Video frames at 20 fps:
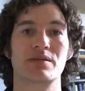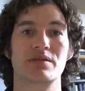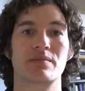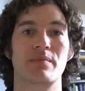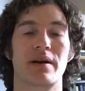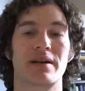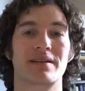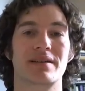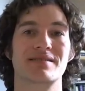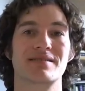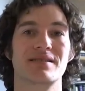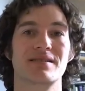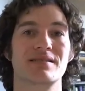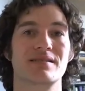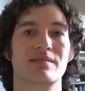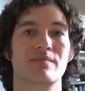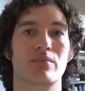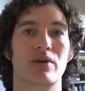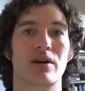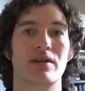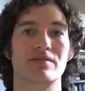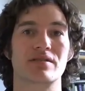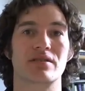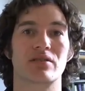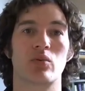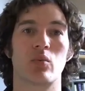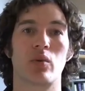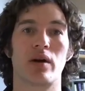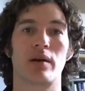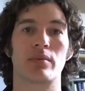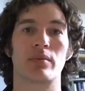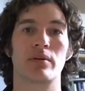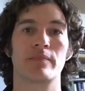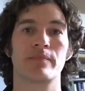and magazines and browsing the web.